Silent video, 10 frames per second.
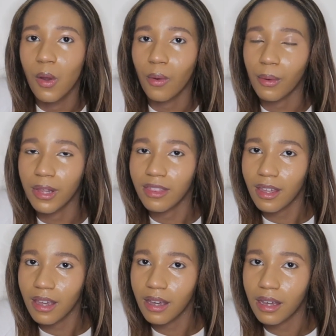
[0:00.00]
What do we
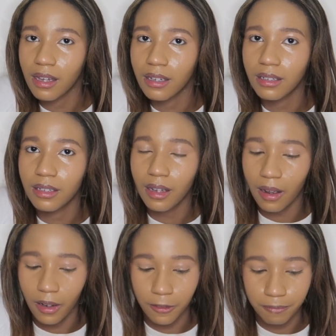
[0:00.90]
think?
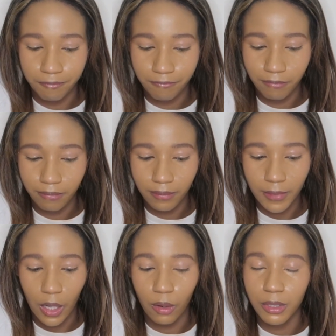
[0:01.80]

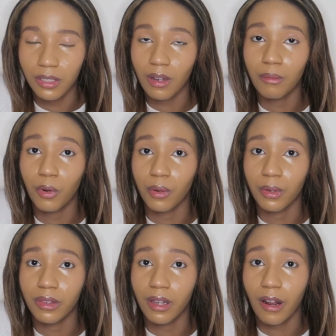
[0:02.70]
I hope she's on board
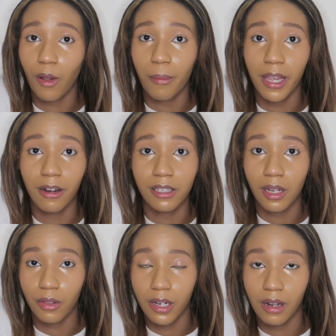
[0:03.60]
with it. I hope my hair is
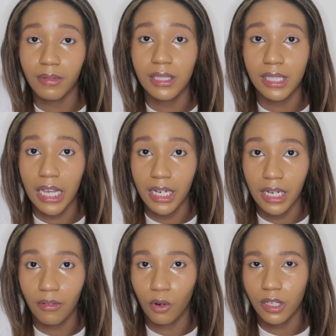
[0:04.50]
healthy enough to stand
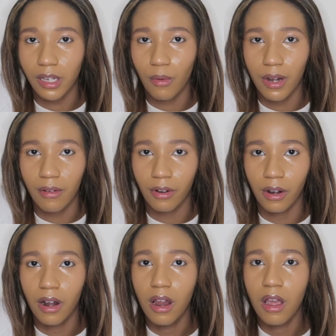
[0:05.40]
it. Of course, I would
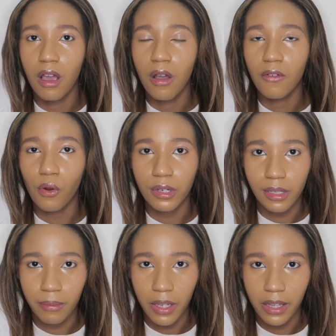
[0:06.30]
never force
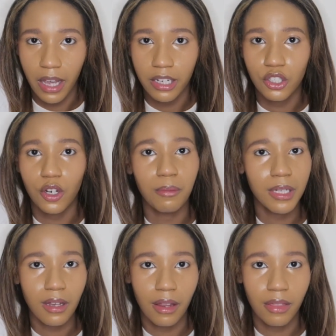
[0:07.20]
something that shouldn't be
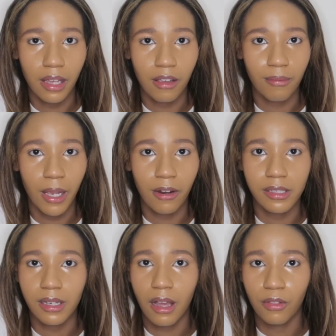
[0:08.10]
done. Like if my hair
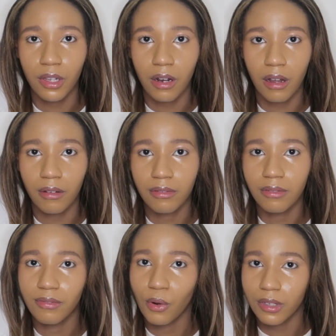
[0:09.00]
isn't healthy enough,
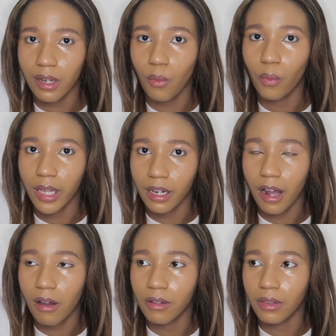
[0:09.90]
of course I'll wait it
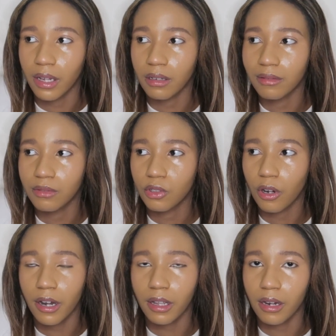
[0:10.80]
out and like
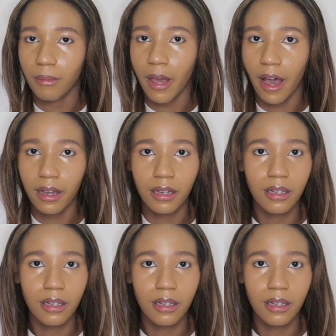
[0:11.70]
try to get it back.